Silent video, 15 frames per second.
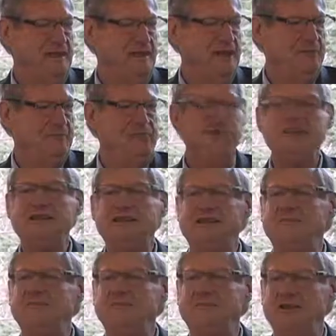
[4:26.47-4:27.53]
and bring
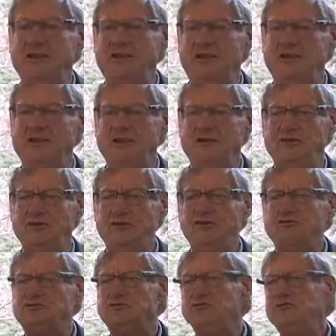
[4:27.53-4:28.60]
them to a
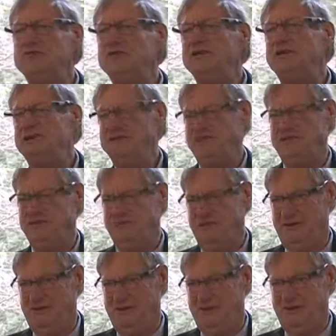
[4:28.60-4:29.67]
true
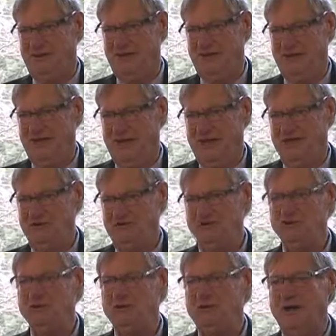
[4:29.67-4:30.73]
religion and
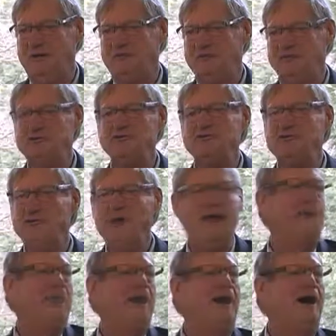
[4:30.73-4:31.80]
to a true
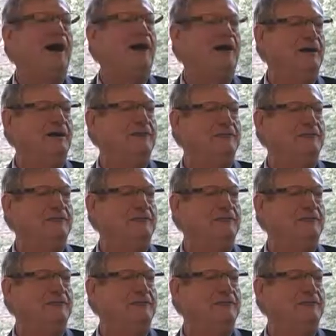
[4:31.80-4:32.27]
empire."